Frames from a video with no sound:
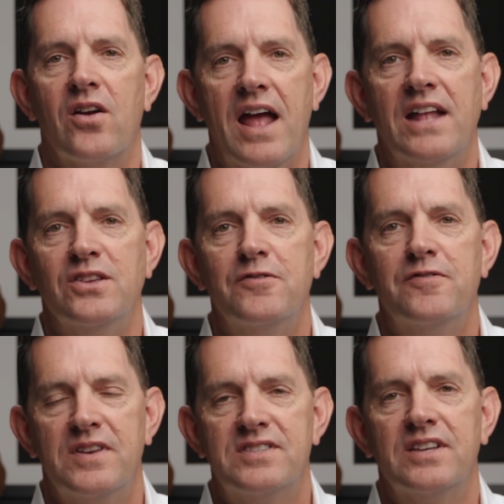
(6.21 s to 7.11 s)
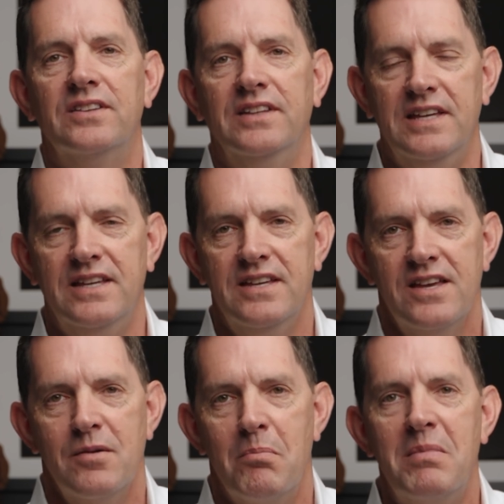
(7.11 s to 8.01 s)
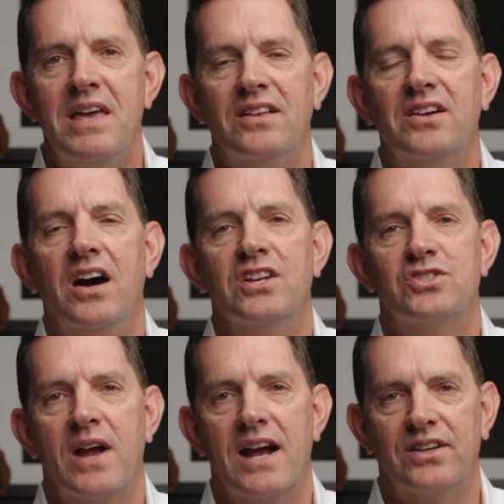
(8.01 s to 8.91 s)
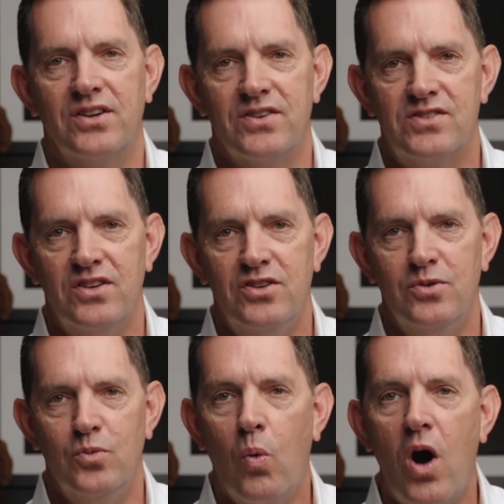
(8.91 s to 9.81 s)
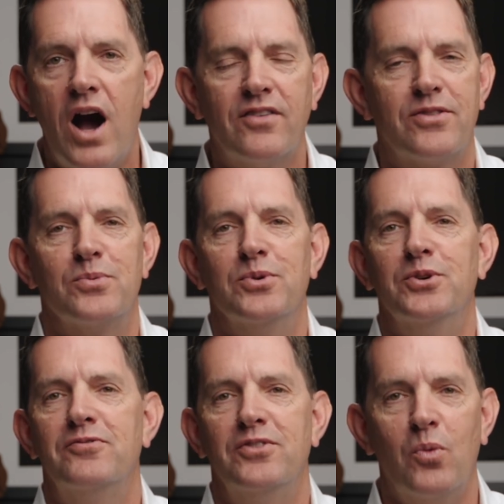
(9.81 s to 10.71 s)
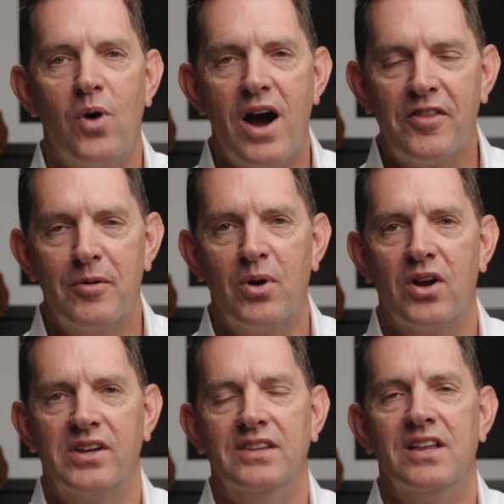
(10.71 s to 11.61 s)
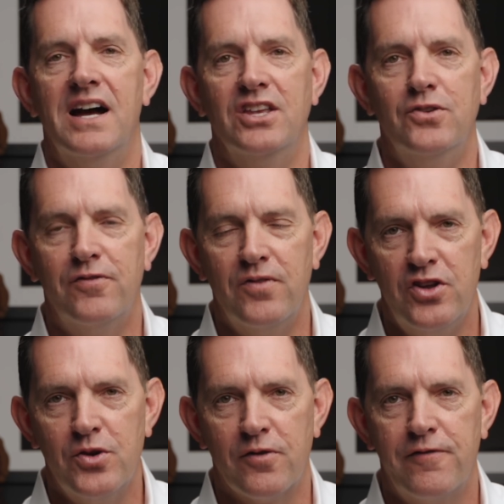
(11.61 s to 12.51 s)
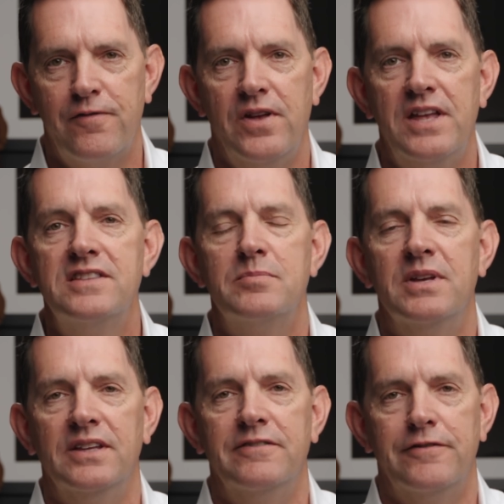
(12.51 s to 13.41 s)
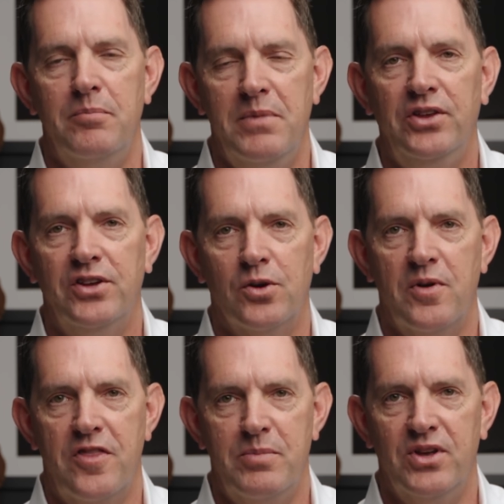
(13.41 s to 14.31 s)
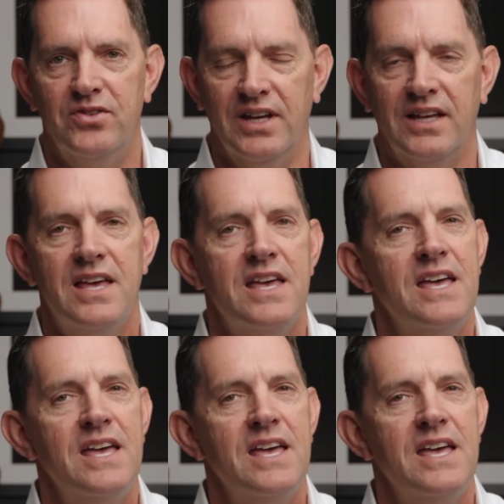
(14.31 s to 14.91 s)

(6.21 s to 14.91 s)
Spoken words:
and you physically meet contractors, you walk the roof, you walk the parking lot, you're intimately familiar with the building.